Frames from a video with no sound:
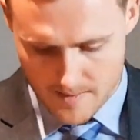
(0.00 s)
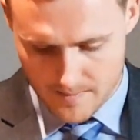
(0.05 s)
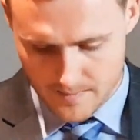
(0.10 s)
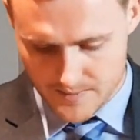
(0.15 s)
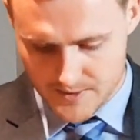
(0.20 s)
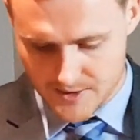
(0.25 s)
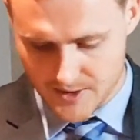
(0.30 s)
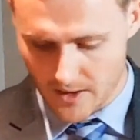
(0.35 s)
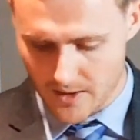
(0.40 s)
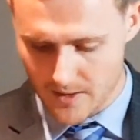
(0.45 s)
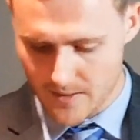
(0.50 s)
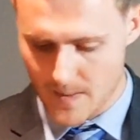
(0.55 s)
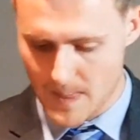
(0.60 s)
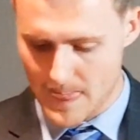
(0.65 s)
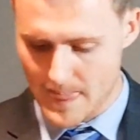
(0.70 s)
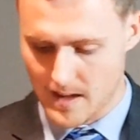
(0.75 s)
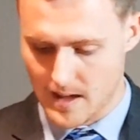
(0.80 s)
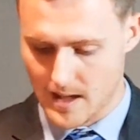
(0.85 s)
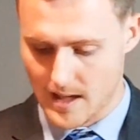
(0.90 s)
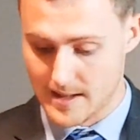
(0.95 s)
So
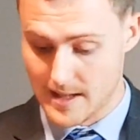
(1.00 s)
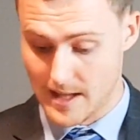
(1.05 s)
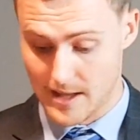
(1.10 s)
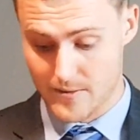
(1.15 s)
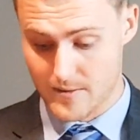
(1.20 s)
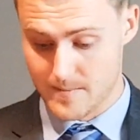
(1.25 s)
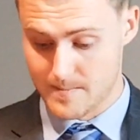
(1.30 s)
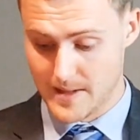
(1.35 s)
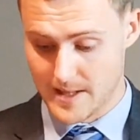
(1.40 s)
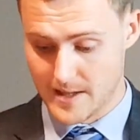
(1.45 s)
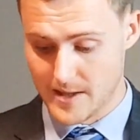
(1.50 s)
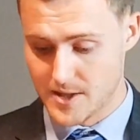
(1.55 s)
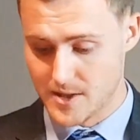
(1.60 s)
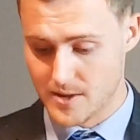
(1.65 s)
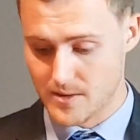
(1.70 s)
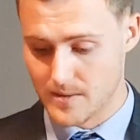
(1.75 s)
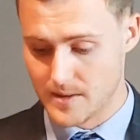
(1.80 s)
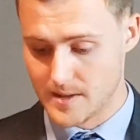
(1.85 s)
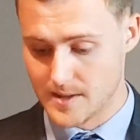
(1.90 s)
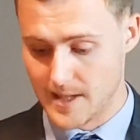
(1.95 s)
another big
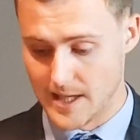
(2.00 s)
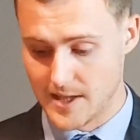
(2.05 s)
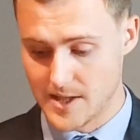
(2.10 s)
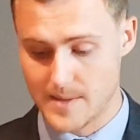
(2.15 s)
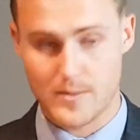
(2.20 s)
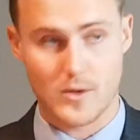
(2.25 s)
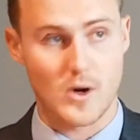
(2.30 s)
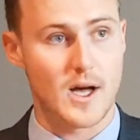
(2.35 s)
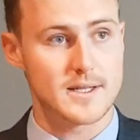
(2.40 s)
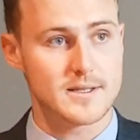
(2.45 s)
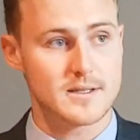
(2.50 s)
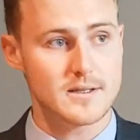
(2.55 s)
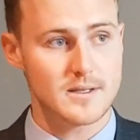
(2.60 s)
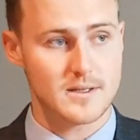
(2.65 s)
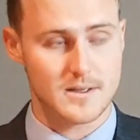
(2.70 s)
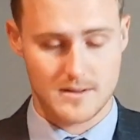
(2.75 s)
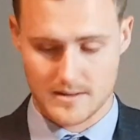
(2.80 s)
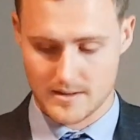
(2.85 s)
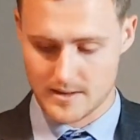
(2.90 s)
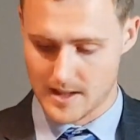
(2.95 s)
issue is energy
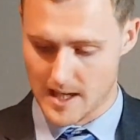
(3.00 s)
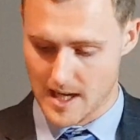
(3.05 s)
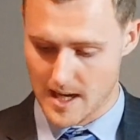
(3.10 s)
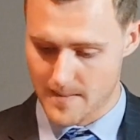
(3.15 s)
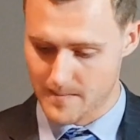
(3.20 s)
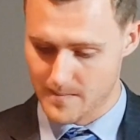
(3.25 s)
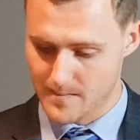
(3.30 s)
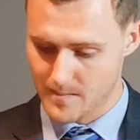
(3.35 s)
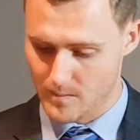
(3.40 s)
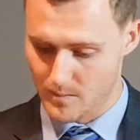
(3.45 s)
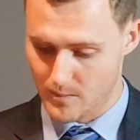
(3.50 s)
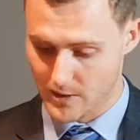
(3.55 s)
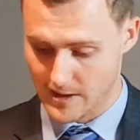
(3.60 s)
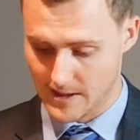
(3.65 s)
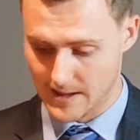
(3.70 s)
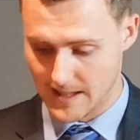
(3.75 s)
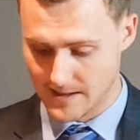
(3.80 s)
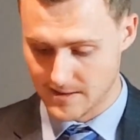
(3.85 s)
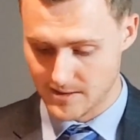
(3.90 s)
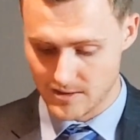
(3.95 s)
prices, bringing
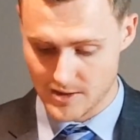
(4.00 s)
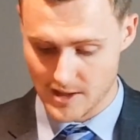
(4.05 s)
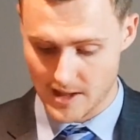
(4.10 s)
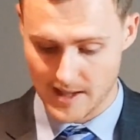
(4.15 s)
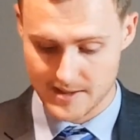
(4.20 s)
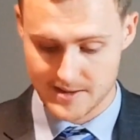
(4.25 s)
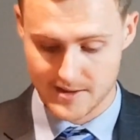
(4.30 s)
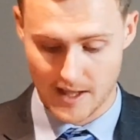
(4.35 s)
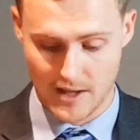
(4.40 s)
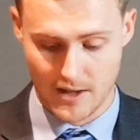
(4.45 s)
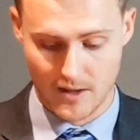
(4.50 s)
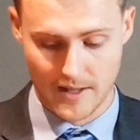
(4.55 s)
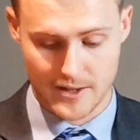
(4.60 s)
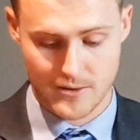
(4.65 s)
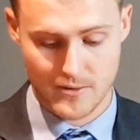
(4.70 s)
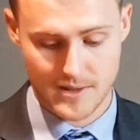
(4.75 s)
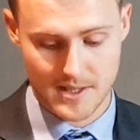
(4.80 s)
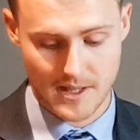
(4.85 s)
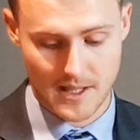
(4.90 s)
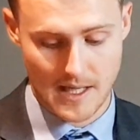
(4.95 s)
an end to GST on
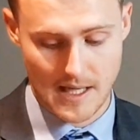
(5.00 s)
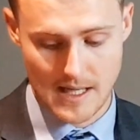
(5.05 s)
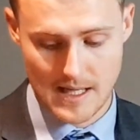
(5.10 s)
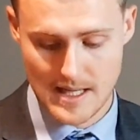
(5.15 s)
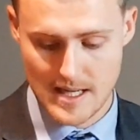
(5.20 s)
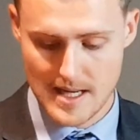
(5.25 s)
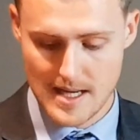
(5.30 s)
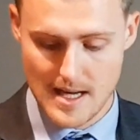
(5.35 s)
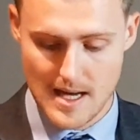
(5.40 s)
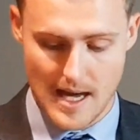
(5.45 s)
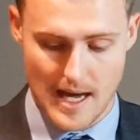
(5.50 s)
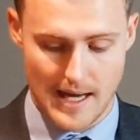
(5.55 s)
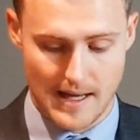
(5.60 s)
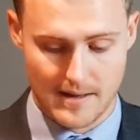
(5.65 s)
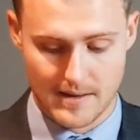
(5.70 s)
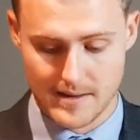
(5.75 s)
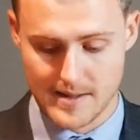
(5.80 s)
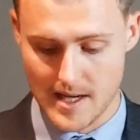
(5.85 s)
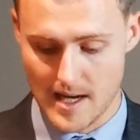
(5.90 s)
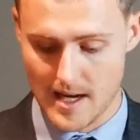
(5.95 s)
electricity
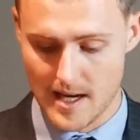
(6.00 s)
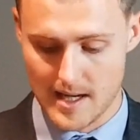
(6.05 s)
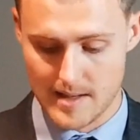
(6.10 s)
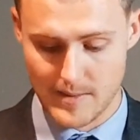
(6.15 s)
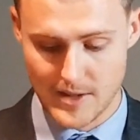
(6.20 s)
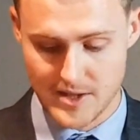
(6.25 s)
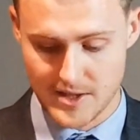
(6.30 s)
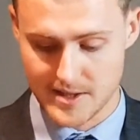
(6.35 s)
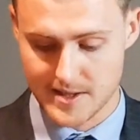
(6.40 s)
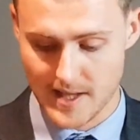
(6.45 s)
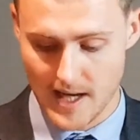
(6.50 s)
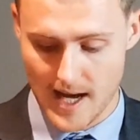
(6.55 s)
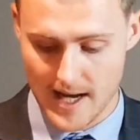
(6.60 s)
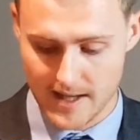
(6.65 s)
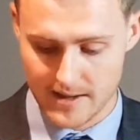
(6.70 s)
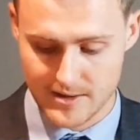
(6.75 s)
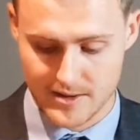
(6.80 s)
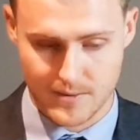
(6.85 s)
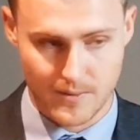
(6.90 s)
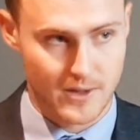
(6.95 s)
and emissions
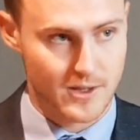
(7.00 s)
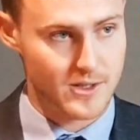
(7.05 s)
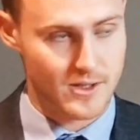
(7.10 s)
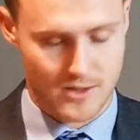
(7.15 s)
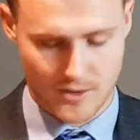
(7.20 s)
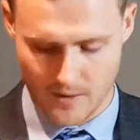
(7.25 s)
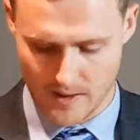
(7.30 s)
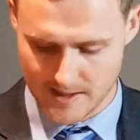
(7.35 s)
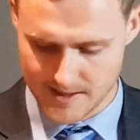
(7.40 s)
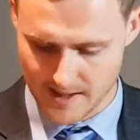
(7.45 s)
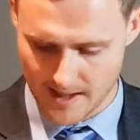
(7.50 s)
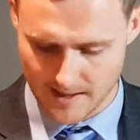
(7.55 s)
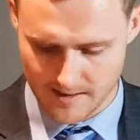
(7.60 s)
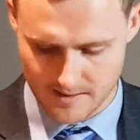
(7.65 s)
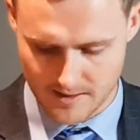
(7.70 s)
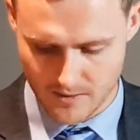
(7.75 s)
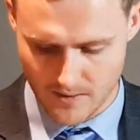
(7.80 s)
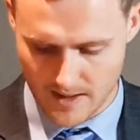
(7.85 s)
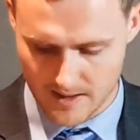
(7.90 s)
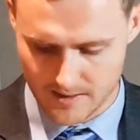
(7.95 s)
targets, which
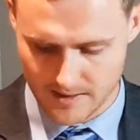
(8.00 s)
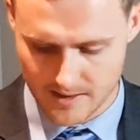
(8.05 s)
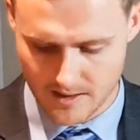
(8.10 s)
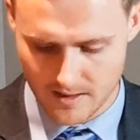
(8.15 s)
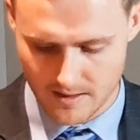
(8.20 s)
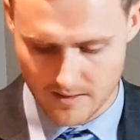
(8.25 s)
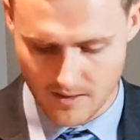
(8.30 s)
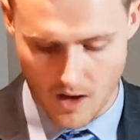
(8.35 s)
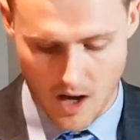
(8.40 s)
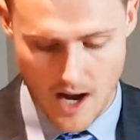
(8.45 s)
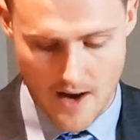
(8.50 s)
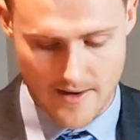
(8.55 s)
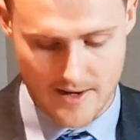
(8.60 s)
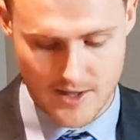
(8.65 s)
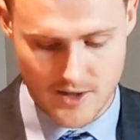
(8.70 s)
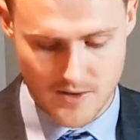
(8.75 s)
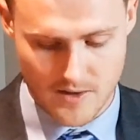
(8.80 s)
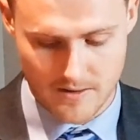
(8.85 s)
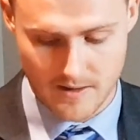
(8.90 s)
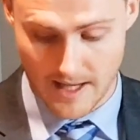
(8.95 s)
translate directly to higher
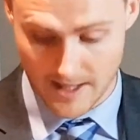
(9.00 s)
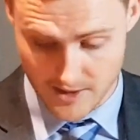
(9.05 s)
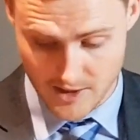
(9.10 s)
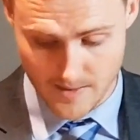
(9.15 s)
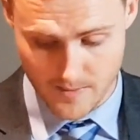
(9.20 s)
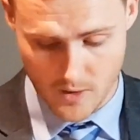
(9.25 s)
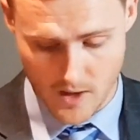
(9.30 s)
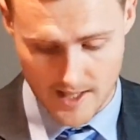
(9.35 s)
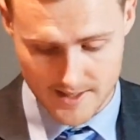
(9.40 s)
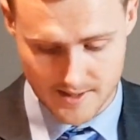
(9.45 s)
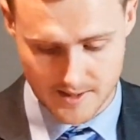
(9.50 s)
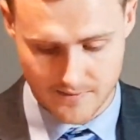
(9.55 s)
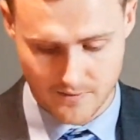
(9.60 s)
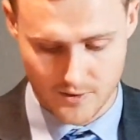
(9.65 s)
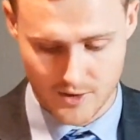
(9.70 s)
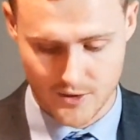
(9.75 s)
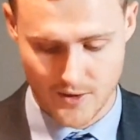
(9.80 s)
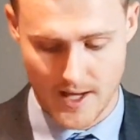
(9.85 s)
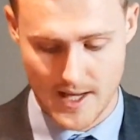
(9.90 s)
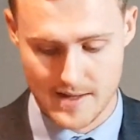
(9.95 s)
energy prices for
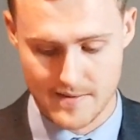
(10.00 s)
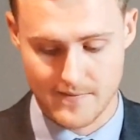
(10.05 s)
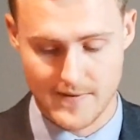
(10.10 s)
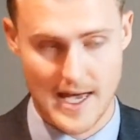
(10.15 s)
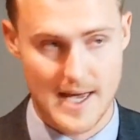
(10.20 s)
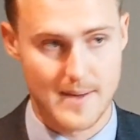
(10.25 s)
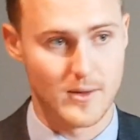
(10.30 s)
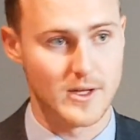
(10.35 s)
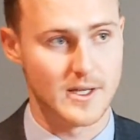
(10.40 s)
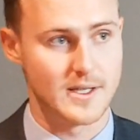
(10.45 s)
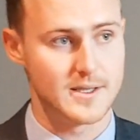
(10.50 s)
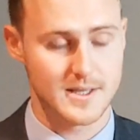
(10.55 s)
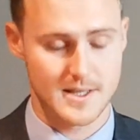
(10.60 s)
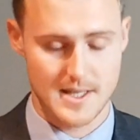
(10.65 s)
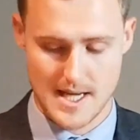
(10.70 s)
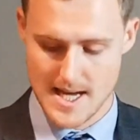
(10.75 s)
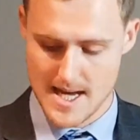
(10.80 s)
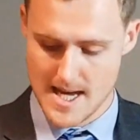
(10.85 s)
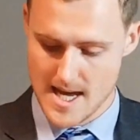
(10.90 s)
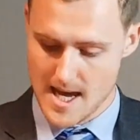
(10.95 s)
Australian families.
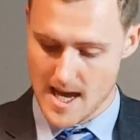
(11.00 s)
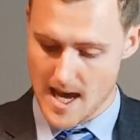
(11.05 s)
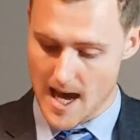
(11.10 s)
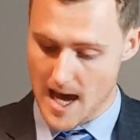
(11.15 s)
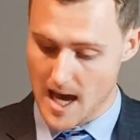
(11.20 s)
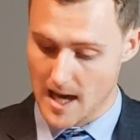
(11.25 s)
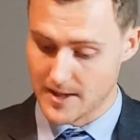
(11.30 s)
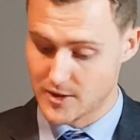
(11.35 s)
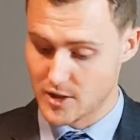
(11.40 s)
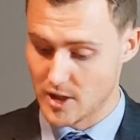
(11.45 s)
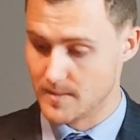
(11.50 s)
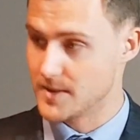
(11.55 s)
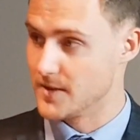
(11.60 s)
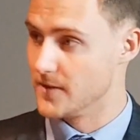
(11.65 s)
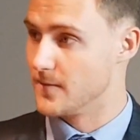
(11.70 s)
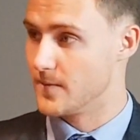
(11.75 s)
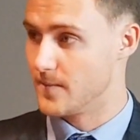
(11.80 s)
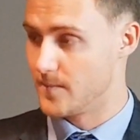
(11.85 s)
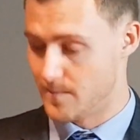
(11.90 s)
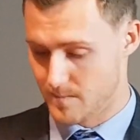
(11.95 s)
In terms of